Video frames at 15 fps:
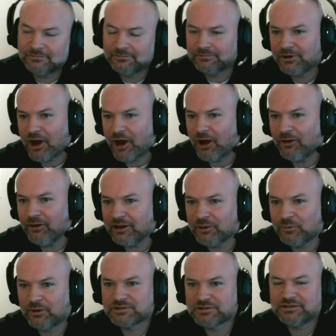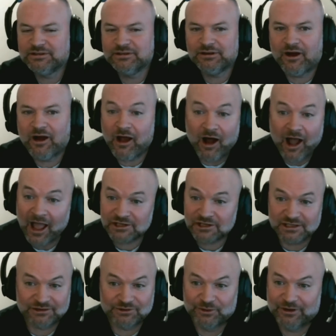No, it wasn't. I
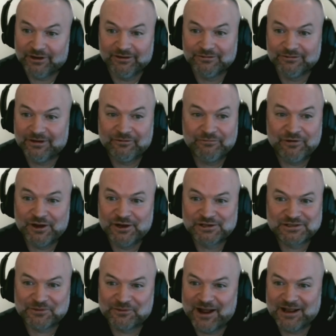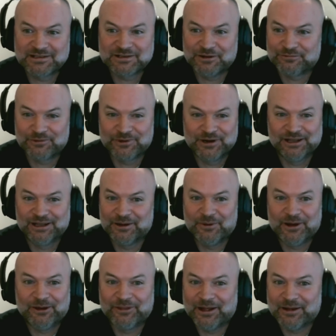actually thought it finished the race off really
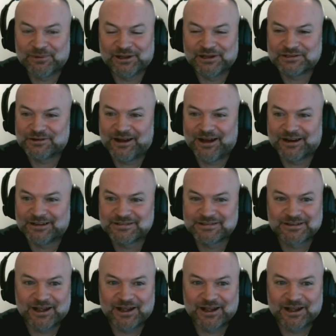well there, Pleasure Artist.